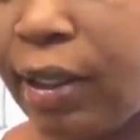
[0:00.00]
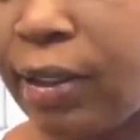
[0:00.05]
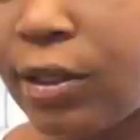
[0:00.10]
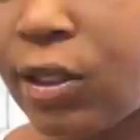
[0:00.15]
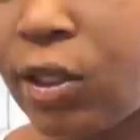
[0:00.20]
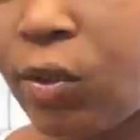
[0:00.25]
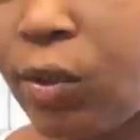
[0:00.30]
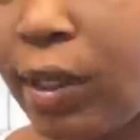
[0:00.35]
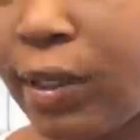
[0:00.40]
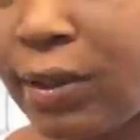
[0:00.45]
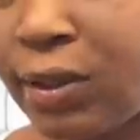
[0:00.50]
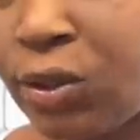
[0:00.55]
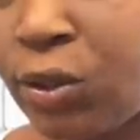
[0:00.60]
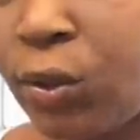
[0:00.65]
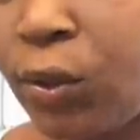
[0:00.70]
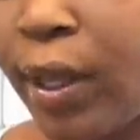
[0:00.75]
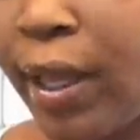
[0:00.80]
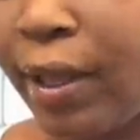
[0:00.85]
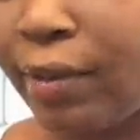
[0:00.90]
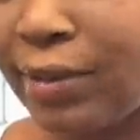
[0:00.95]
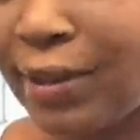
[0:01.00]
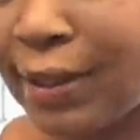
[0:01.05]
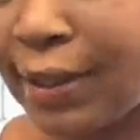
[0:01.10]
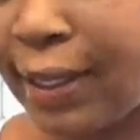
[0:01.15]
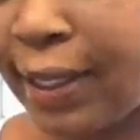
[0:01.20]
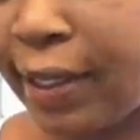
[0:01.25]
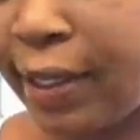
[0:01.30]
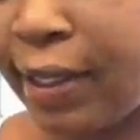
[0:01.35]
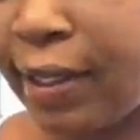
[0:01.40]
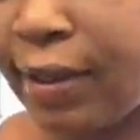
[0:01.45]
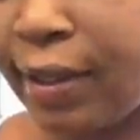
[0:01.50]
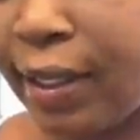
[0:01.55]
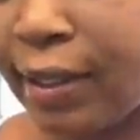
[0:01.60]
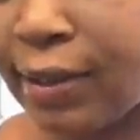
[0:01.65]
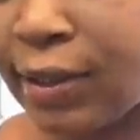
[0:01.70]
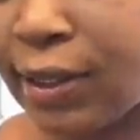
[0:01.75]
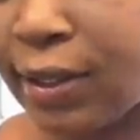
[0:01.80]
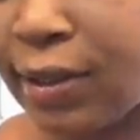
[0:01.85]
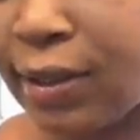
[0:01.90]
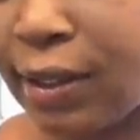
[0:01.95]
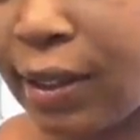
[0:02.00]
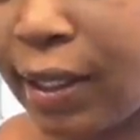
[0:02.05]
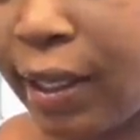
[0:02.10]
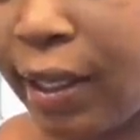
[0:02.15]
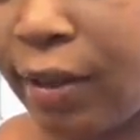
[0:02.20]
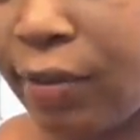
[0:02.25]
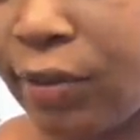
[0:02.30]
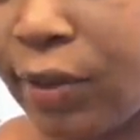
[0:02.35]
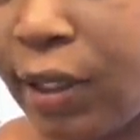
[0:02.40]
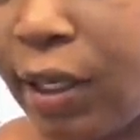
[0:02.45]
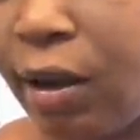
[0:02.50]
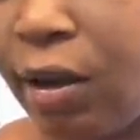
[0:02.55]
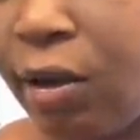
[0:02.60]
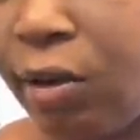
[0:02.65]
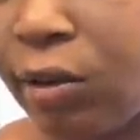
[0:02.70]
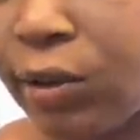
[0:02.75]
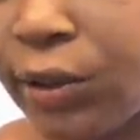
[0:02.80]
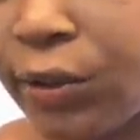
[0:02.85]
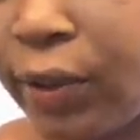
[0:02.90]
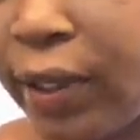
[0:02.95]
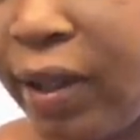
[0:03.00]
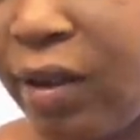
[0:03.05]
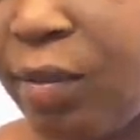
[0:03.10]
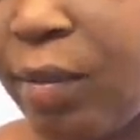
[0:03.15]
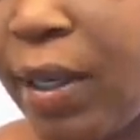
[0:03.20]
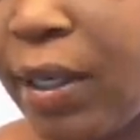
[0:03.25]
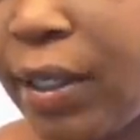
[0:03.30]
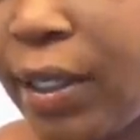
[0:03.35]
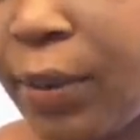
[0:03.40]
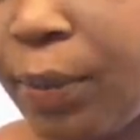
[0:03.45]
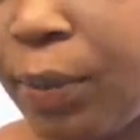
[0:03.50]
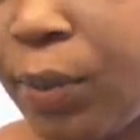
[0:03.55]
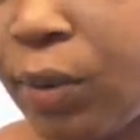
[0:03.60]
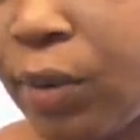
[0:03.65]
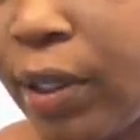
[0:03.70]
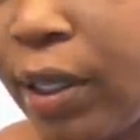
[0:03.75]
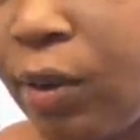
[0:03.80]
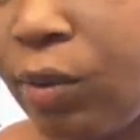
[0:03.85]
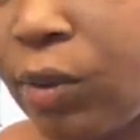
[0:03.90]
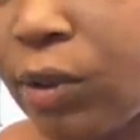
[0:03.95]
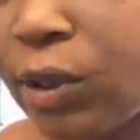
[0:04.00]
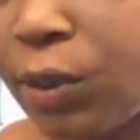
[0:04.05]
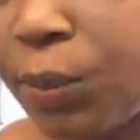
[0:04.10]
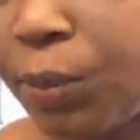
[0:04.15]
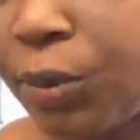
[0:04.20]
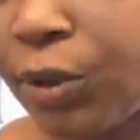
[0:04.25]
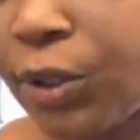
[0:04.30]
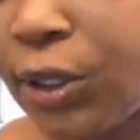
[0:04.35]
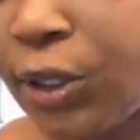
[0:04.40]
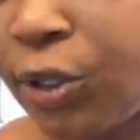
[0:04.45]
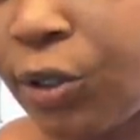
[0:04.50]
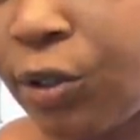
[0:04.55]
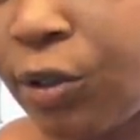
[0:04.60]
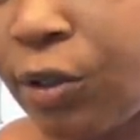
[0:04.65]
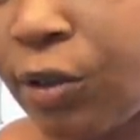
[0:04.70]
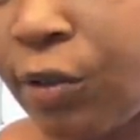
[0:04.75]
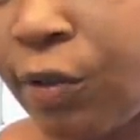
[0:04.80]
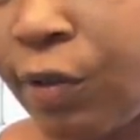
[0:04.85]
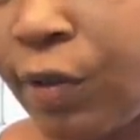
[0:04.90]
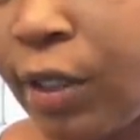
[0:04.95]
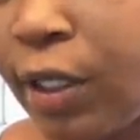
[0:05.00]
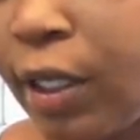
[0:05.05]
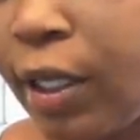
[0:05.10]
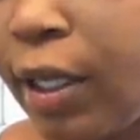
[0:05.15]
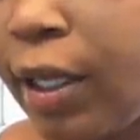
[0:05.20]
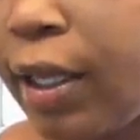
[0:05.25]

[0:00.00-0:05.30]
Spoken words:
So I do have skin that's left, and I also have my nipple that was preserved.